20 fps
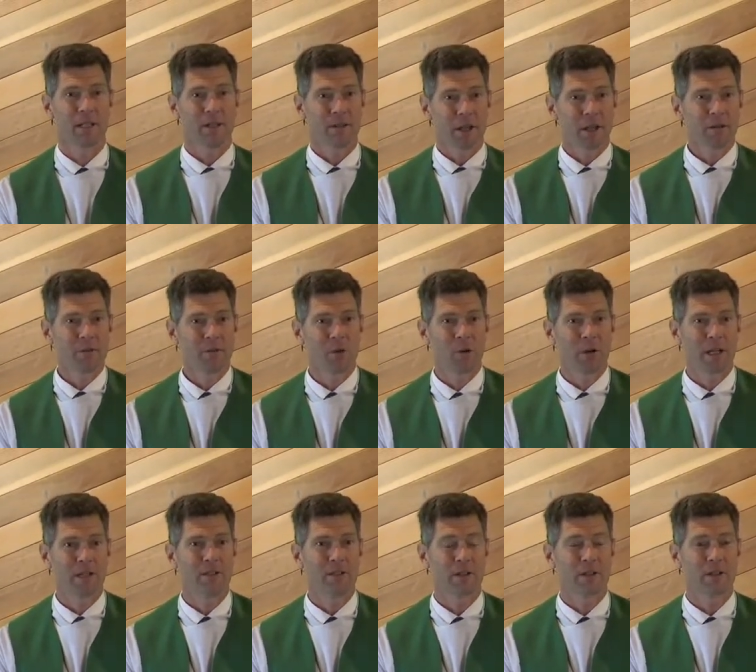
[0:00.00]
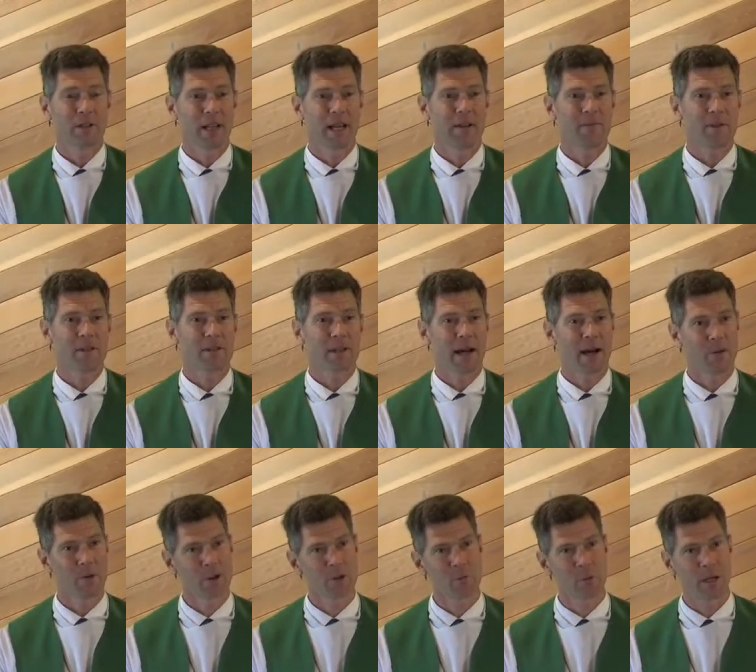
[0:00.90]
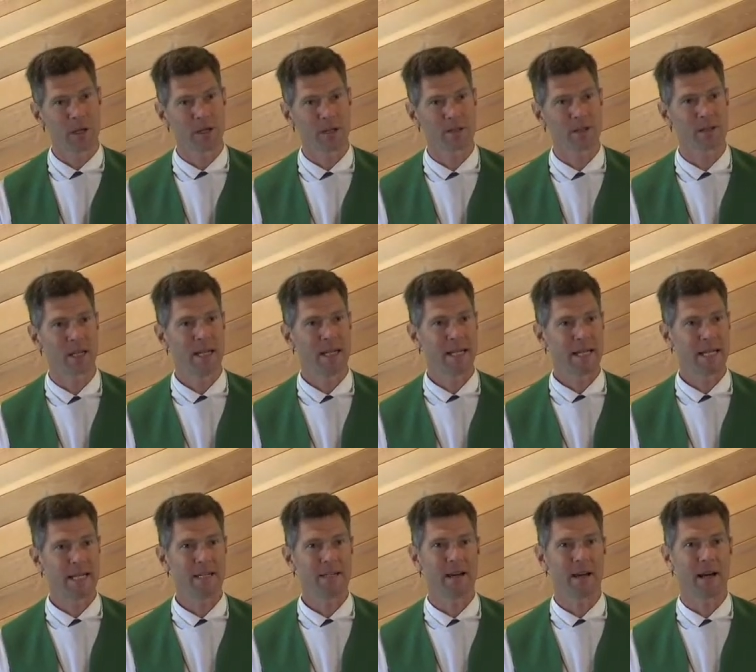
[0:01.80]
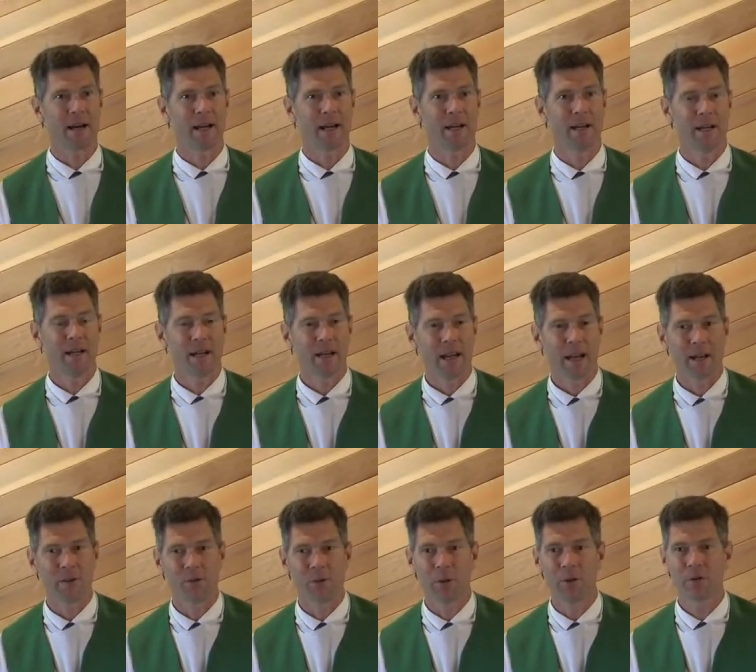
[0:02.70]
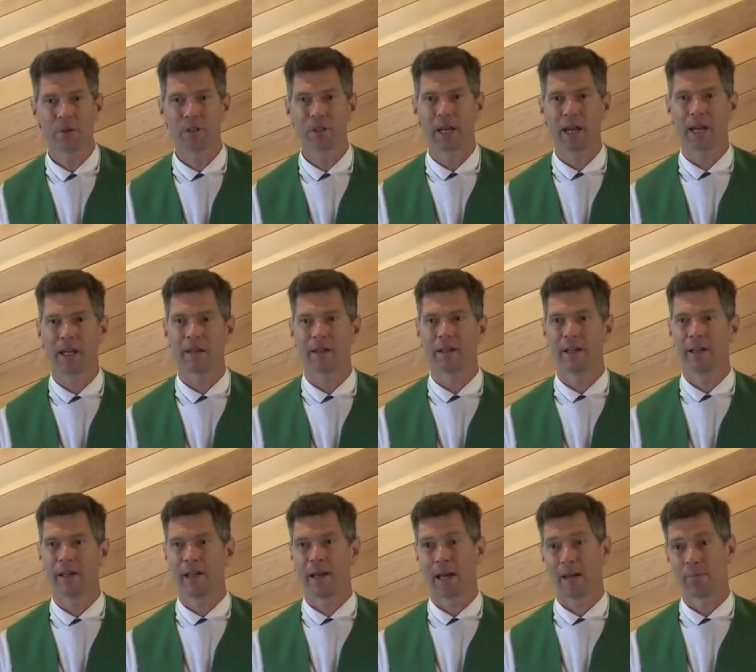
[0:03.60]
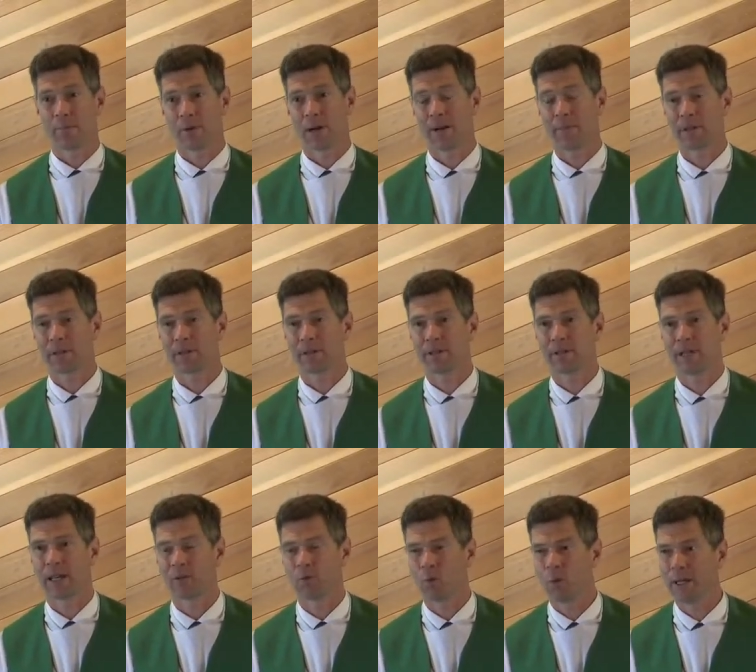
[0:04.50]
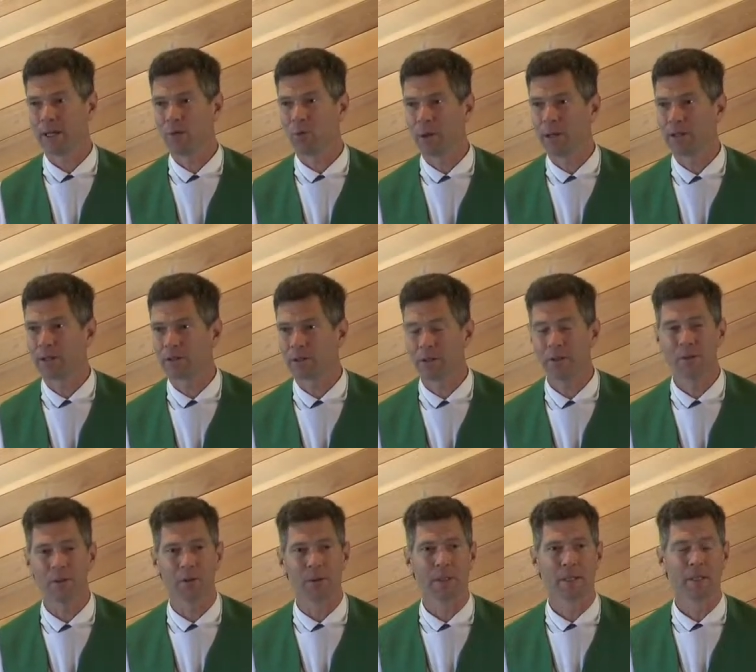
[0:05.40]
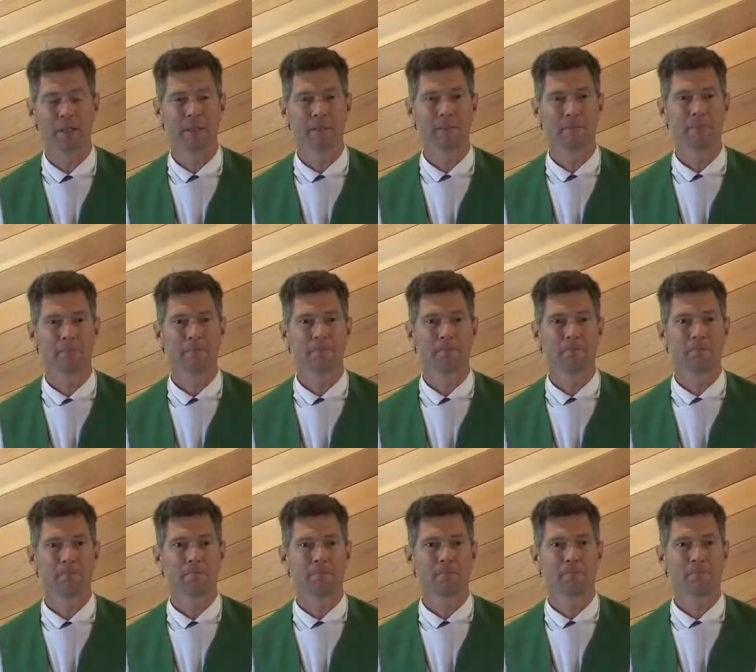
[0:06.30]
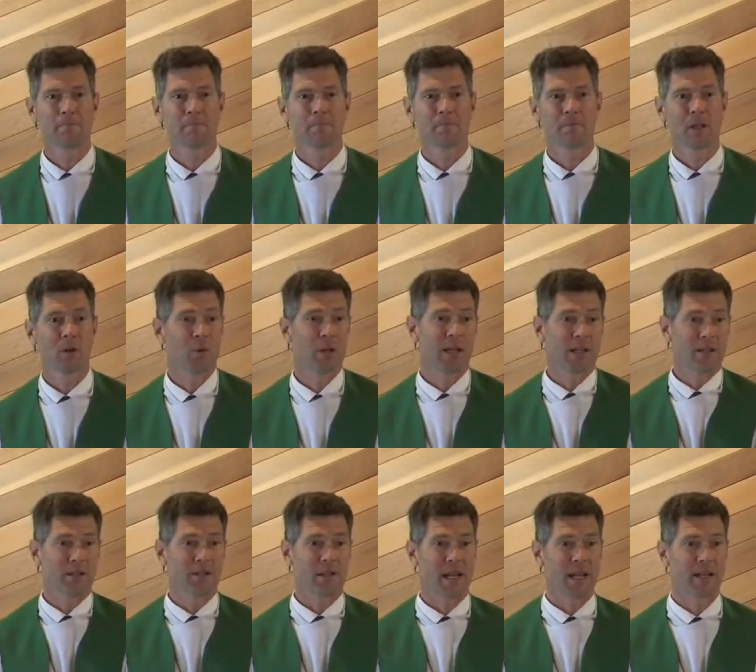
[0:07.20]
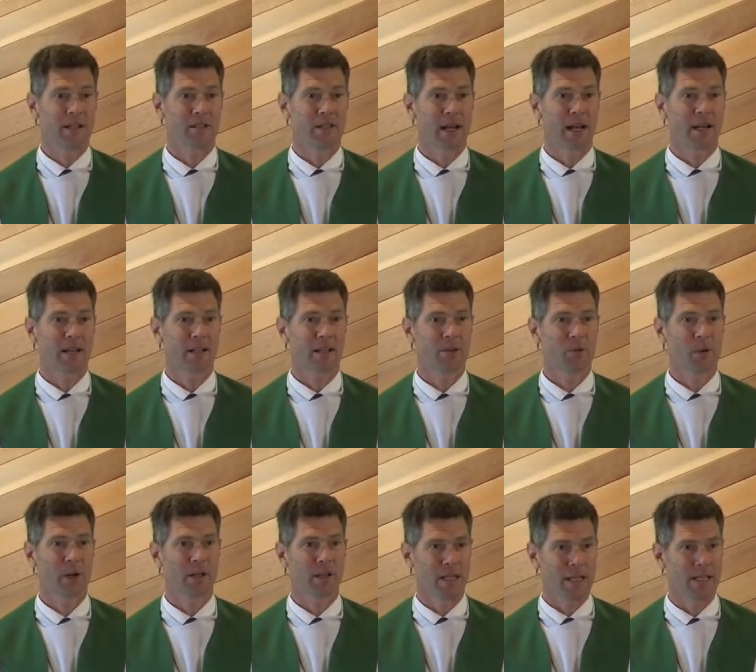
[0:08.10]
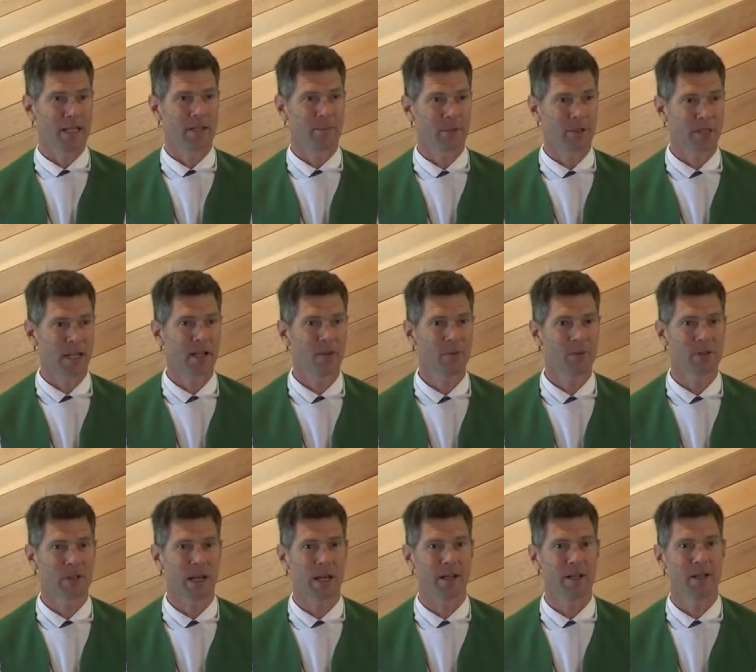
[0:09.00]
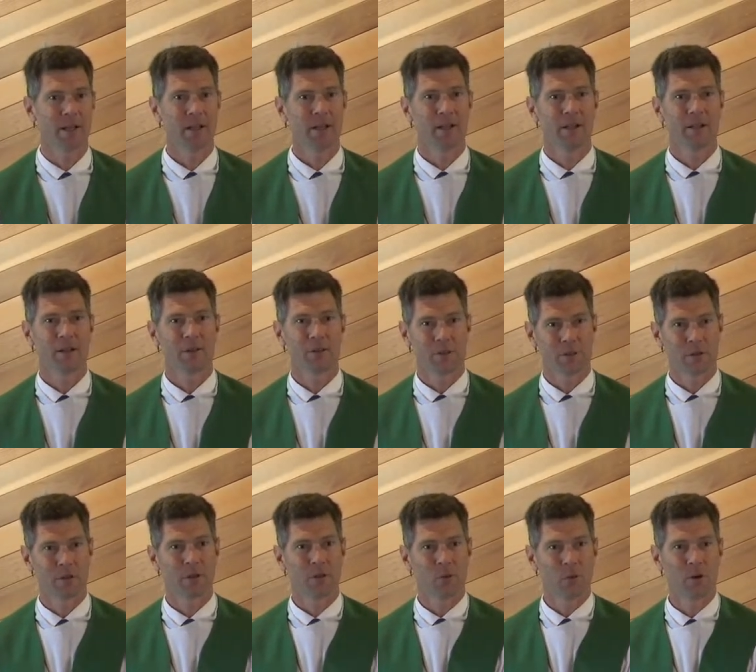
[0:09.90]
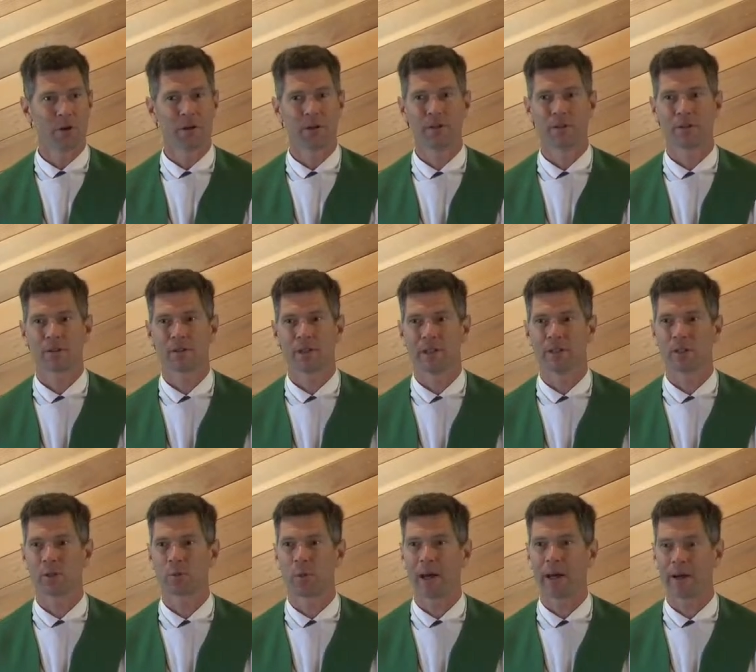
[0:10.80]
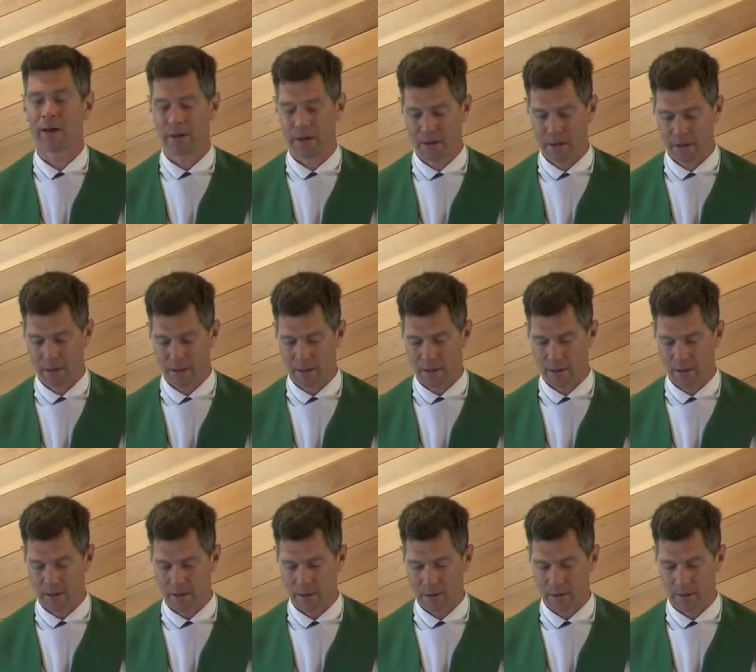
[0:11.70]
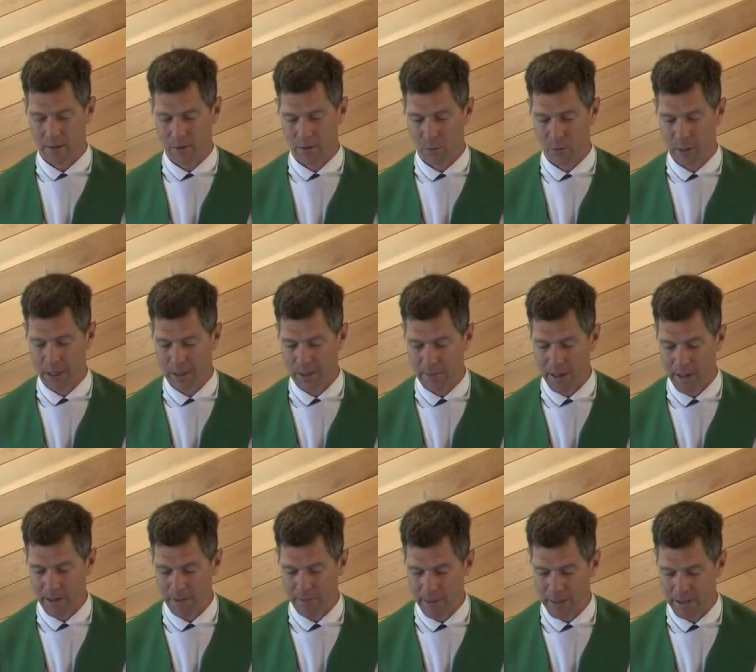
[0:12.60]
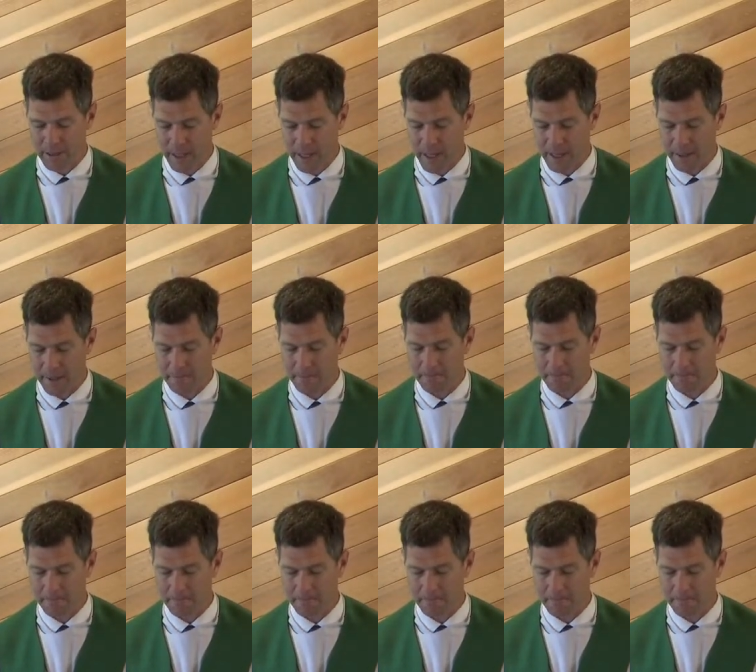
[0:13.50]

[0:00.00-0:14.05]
Therefore eternal life is ours because he died and rose again and promises that we will too. We can say exactly what he himself said through the words inspired in the mouth of Isaiah.